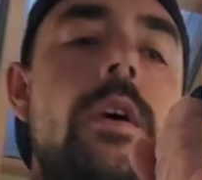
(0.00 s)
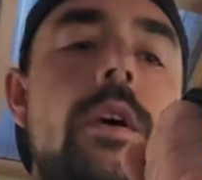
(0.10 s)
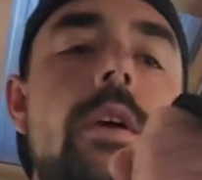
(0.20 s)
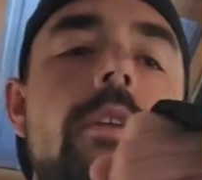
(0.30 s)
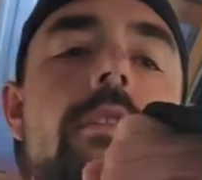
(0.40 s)

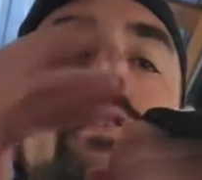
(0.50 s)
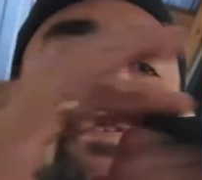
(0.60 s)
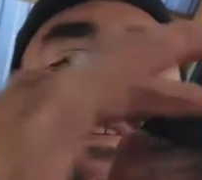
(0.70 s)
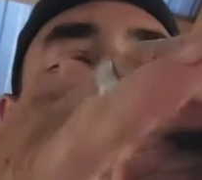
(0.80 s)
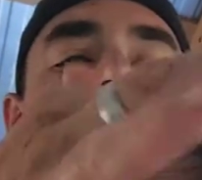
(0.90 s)
and
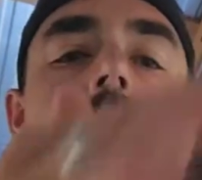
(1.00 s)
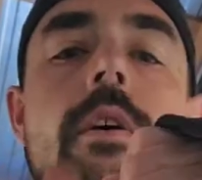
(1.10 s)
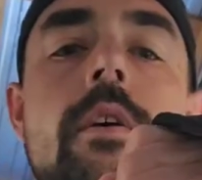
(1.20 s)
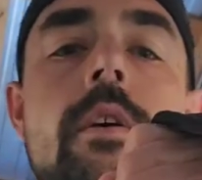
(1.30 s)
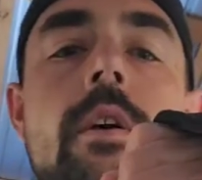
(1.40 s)
shift
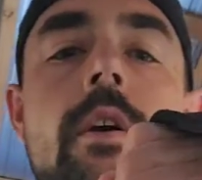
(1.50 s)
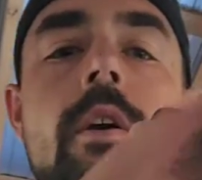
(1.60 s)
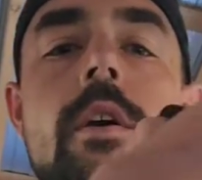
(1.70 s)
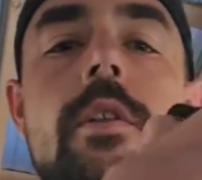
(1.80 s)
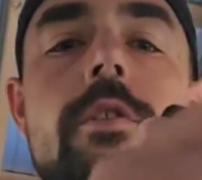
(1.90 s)

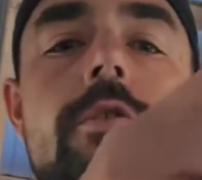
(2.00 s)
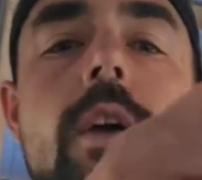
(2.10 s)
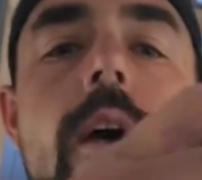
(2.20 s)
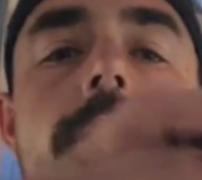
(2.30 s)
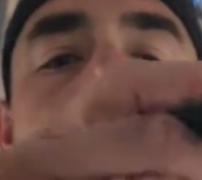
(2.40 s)
the
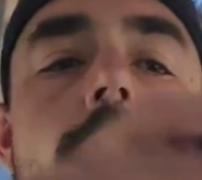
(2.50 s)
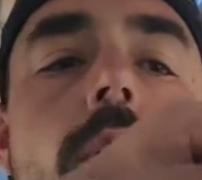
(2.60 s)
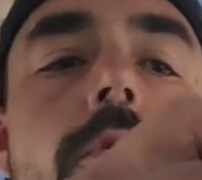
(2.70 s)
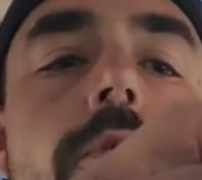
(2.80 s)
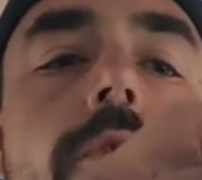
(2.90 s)
strap from
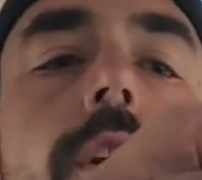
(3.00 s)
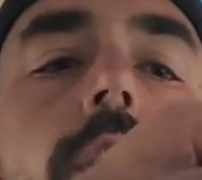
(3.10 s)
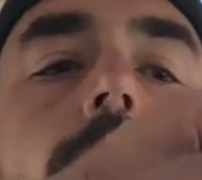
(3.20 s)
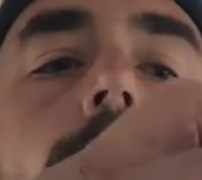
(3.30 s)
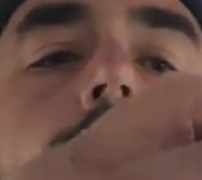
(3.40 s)
going straight
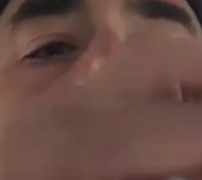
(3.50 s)
over my